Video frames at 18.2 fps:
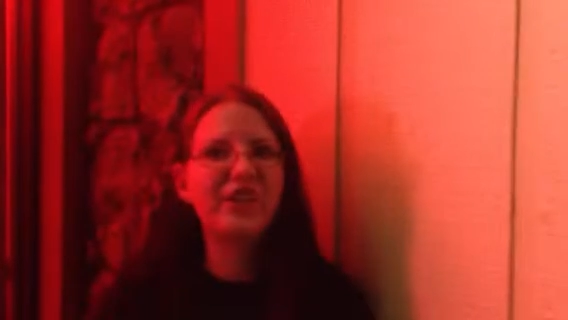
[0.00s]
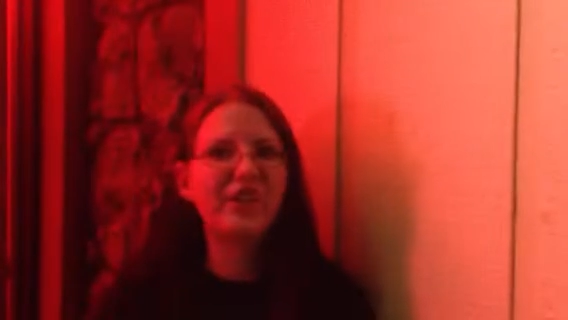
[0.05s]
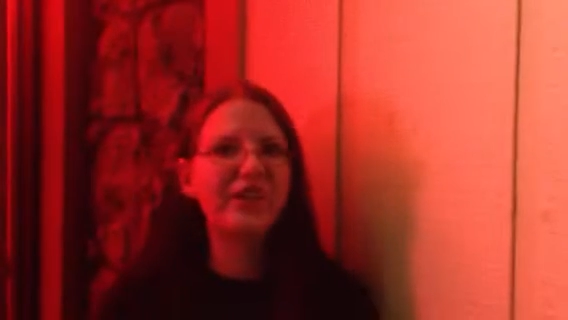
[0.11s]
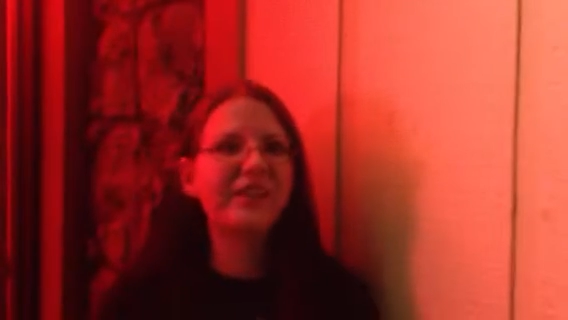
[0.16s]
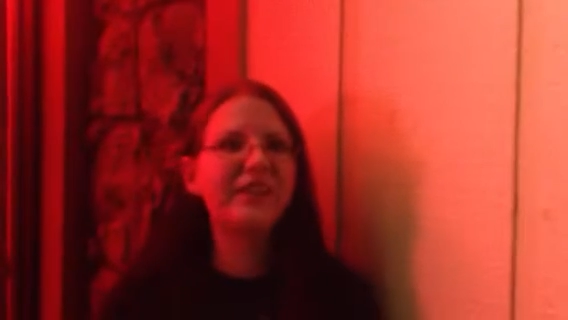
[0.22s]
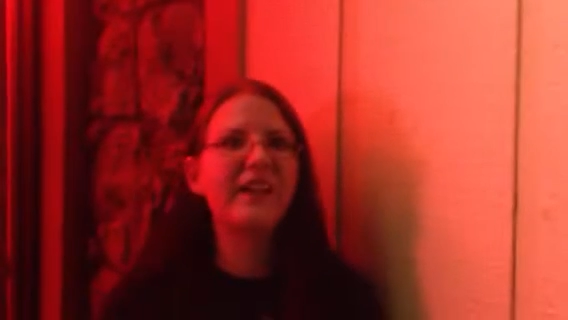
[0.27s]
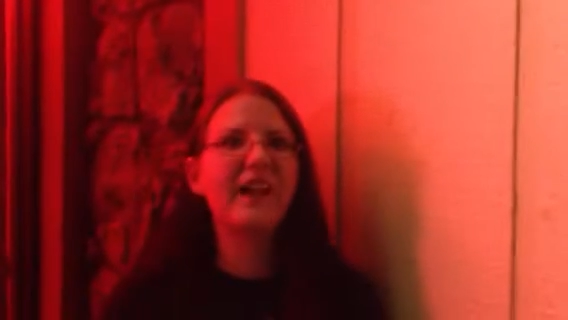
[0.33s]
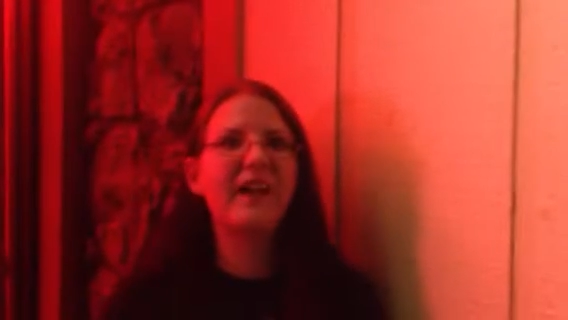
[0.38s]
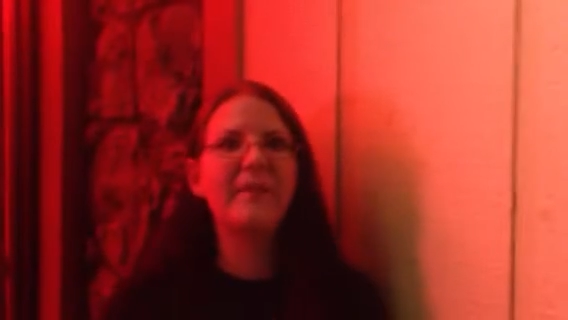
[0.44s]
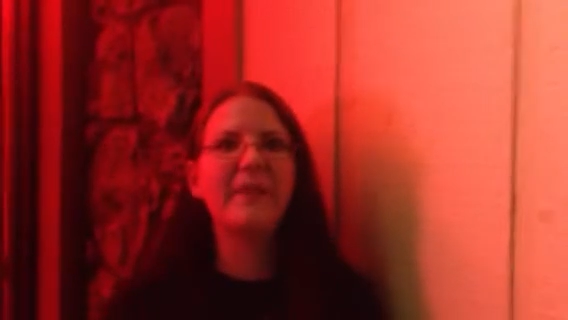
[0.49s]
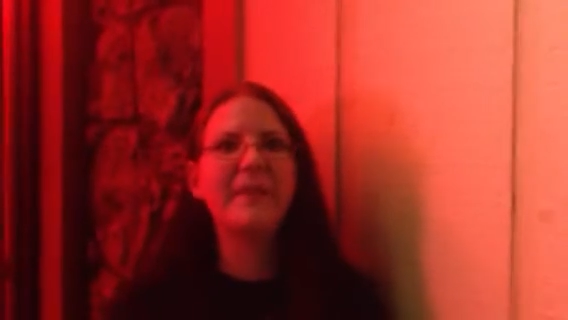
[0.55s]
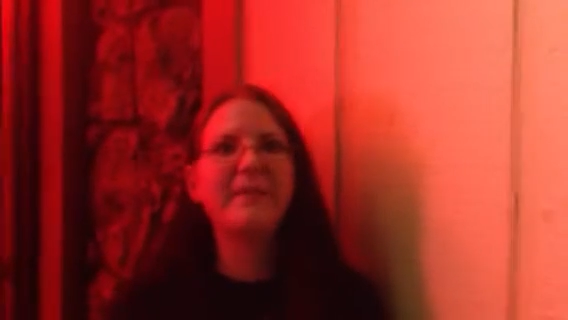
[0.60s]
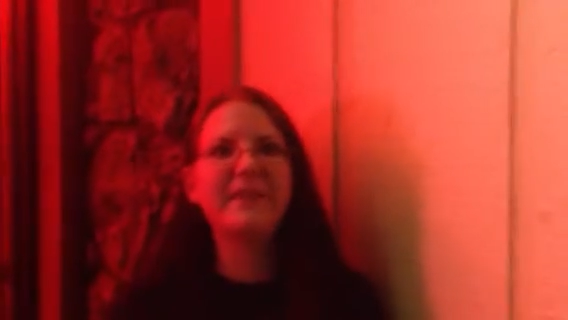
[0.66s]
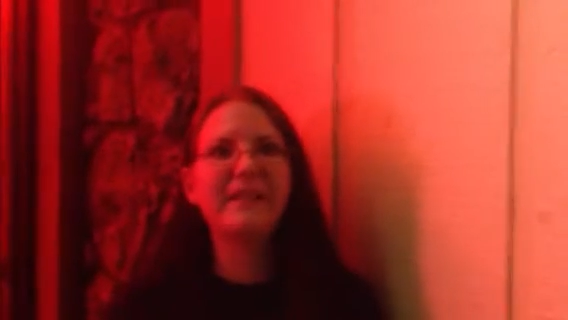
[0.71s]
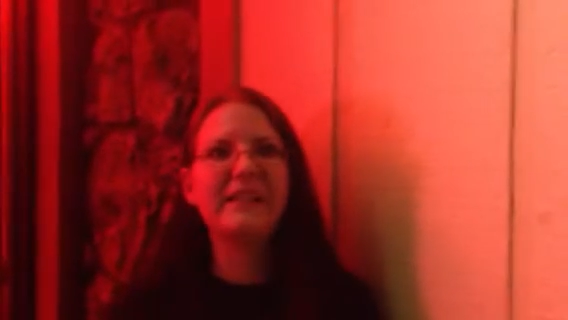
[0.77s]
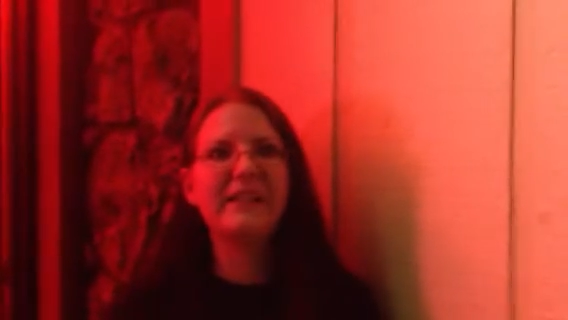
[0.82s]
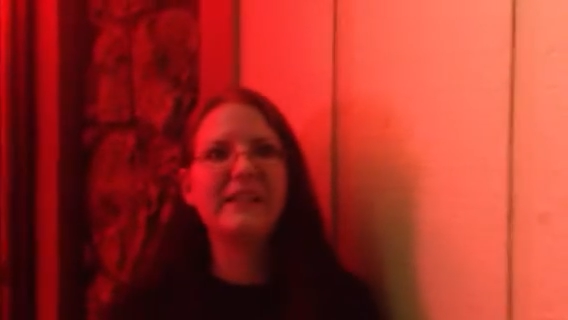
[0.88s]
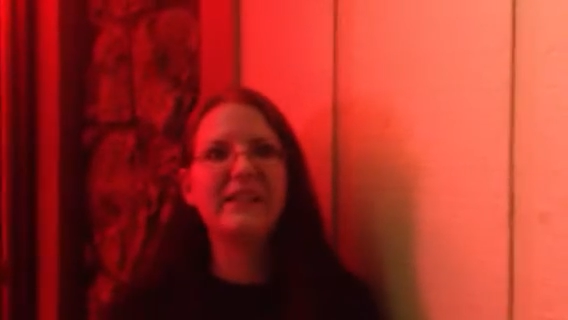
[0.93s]
just got my
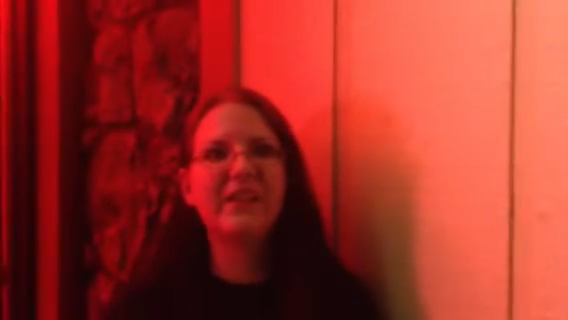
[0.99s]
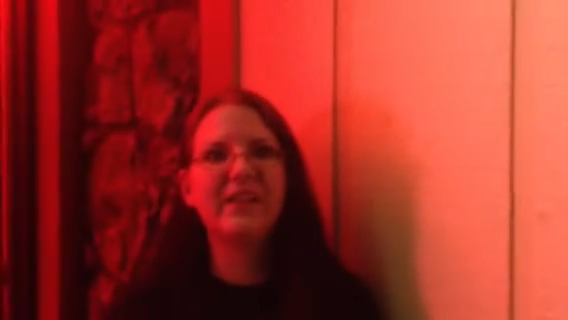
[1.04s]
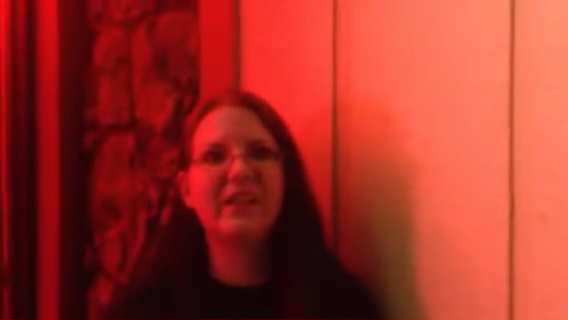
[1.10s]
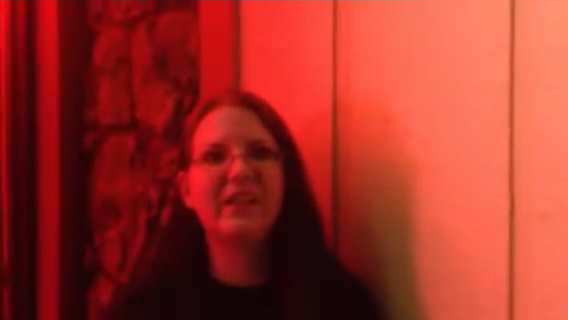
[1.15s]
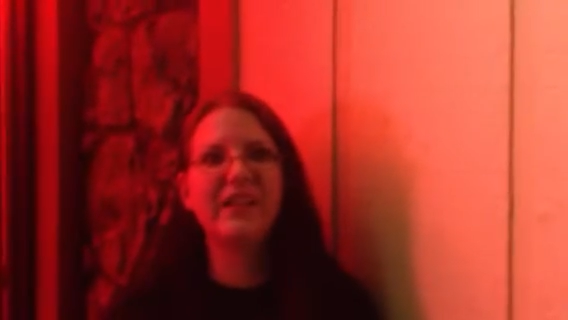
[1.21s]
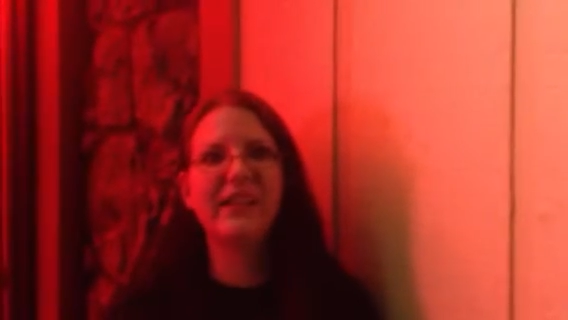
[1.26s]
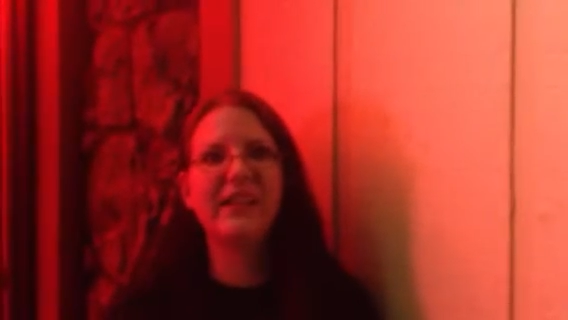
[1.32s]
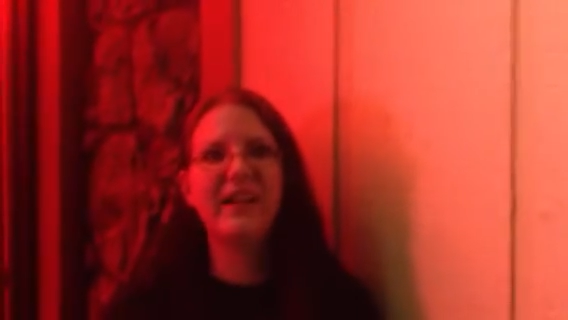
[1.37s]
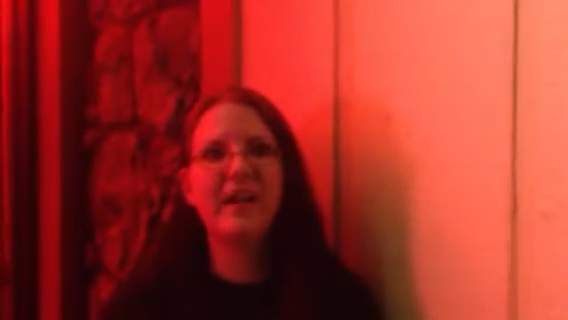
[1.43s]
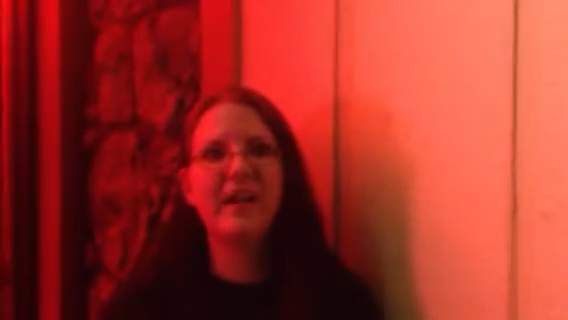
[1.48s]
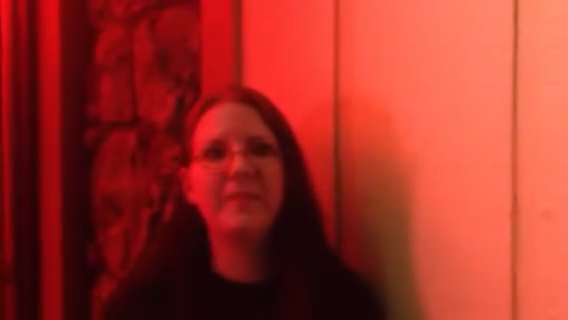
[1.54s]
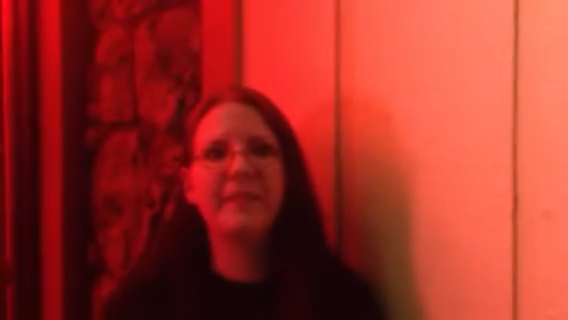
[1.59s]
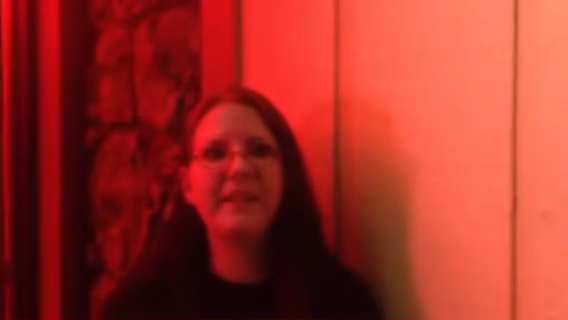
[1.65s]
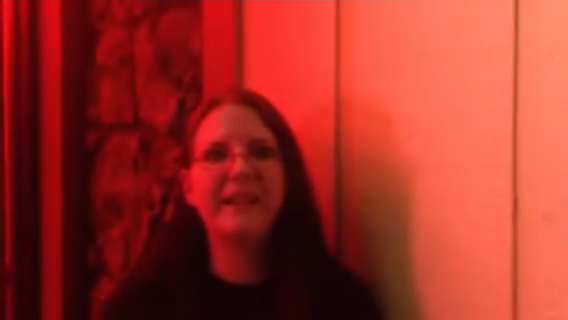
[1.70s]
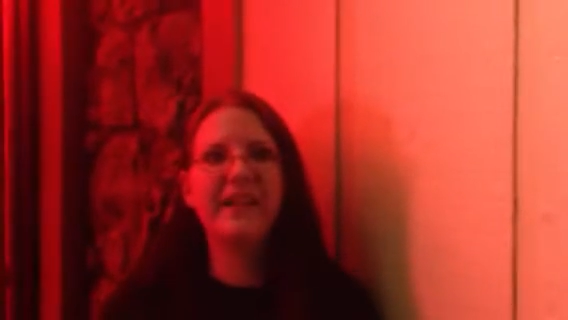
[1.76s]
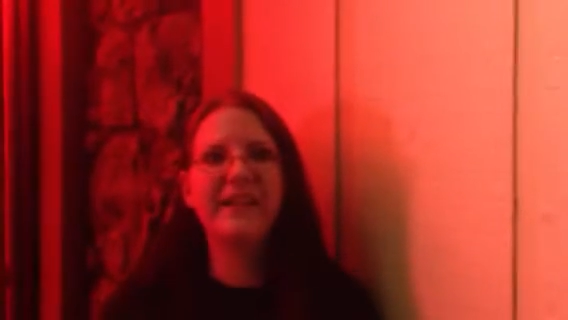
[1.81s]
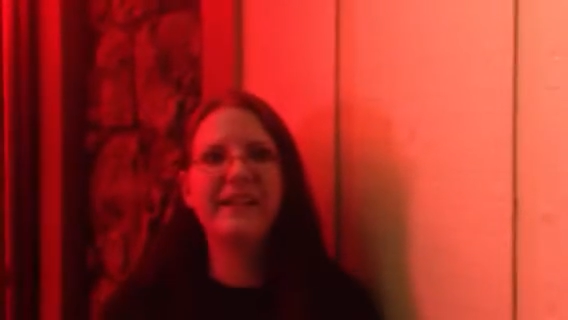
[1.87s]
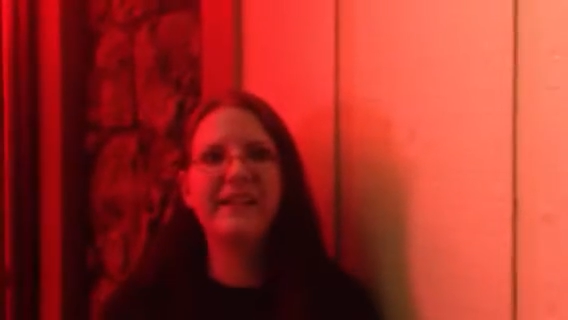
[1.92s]
business cards in a
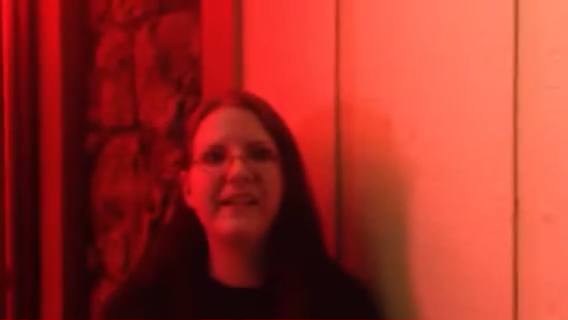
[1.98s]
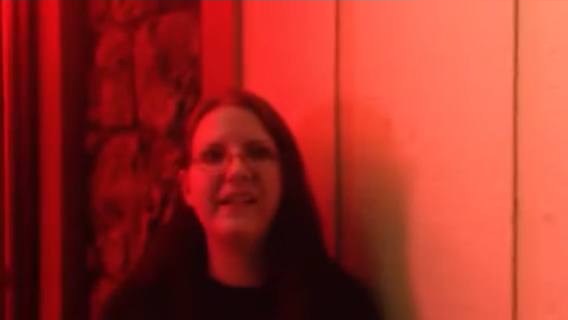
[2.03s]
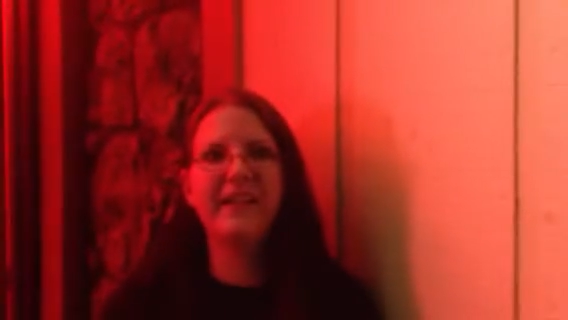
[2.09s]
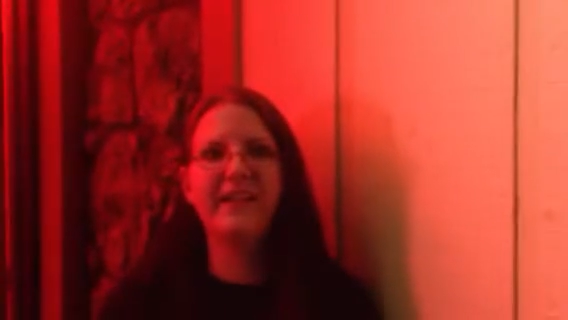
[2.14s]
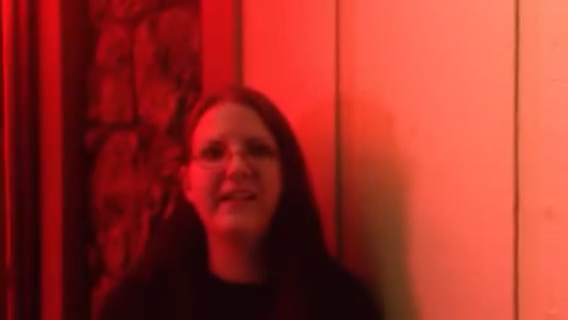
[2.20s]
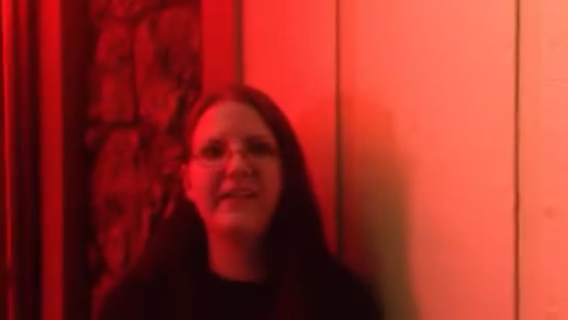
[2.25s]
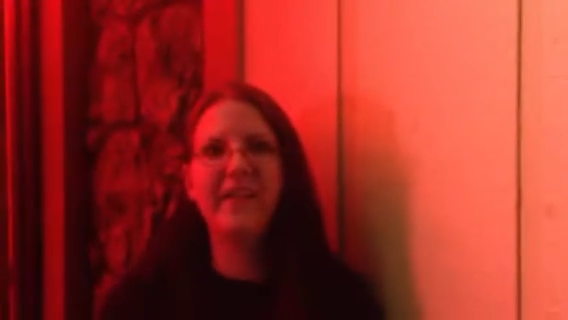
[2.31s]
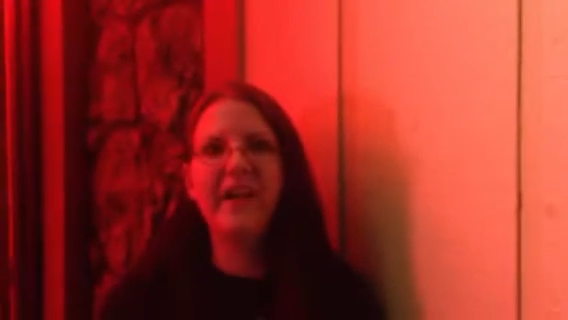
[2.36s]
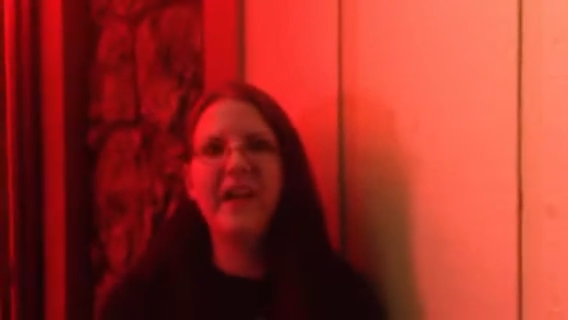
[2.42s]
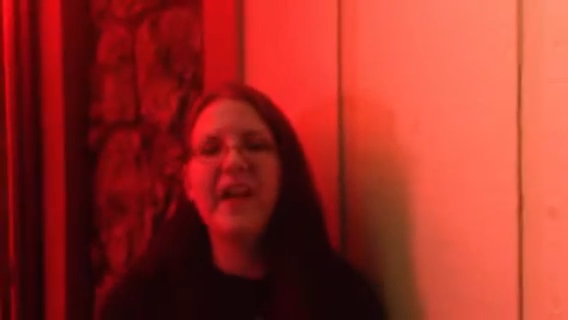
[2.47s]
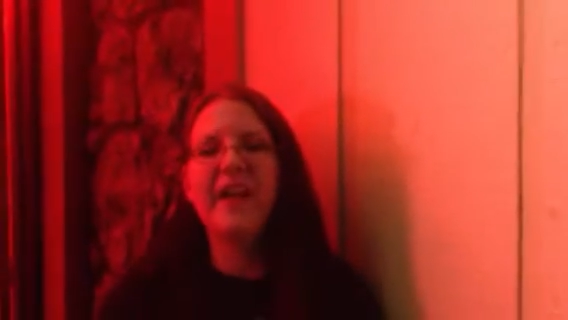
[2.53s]
couple days ago.